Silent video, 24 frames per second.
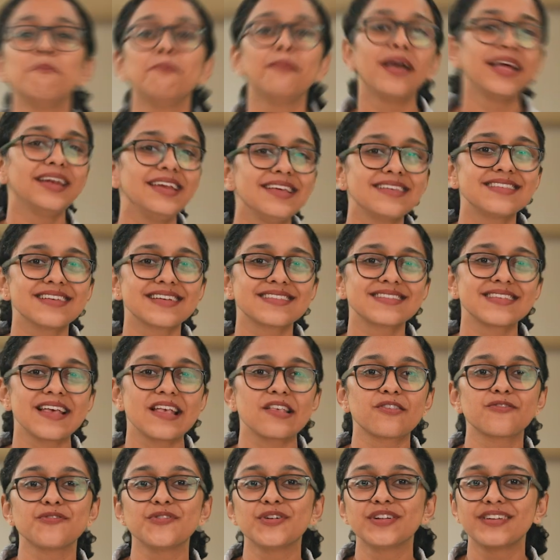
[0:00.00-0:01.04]
Many
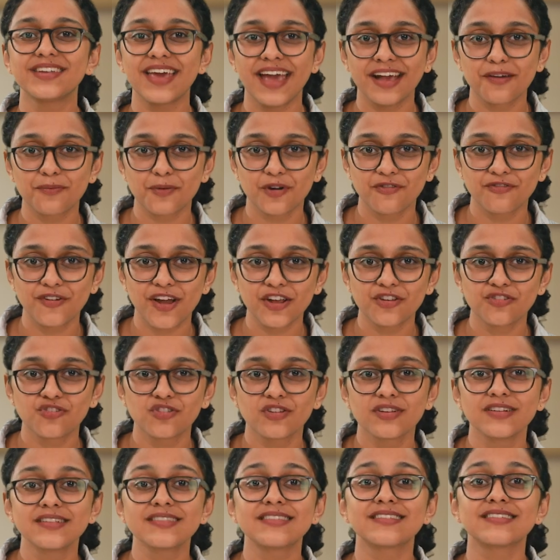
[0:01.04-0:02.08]
successful tech
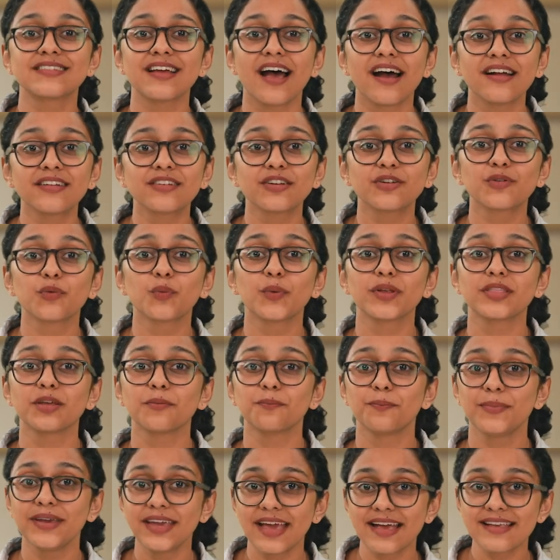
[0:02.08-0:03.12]
professionals started with a
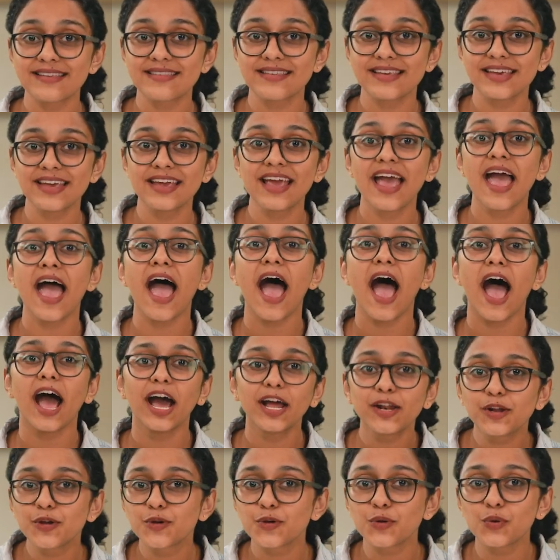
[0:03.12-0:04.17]
B.Sc
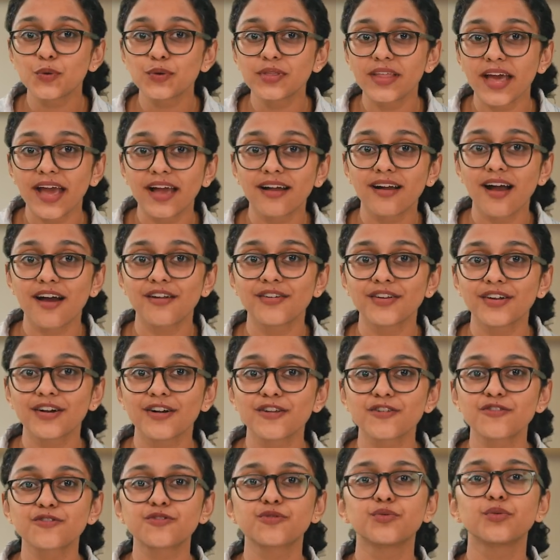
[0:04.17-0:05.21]
and grew their
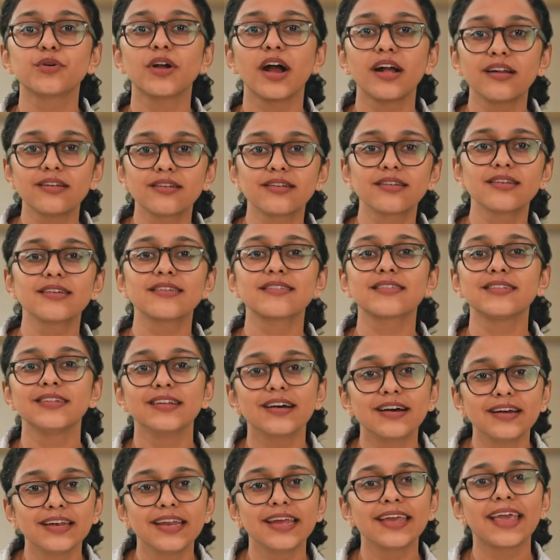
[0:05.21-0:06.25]
careers through continuous
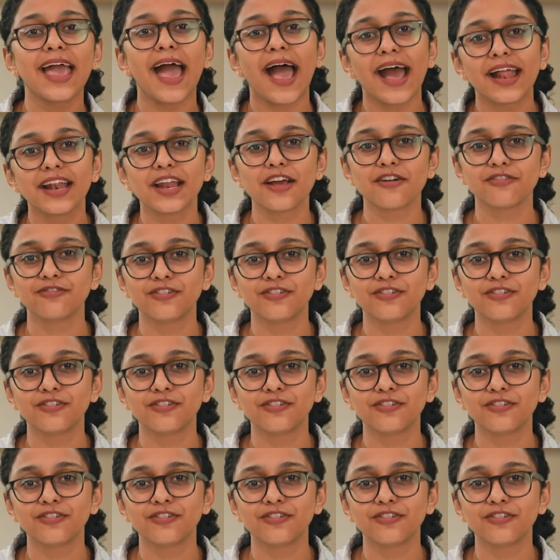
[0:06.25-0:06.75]
learning and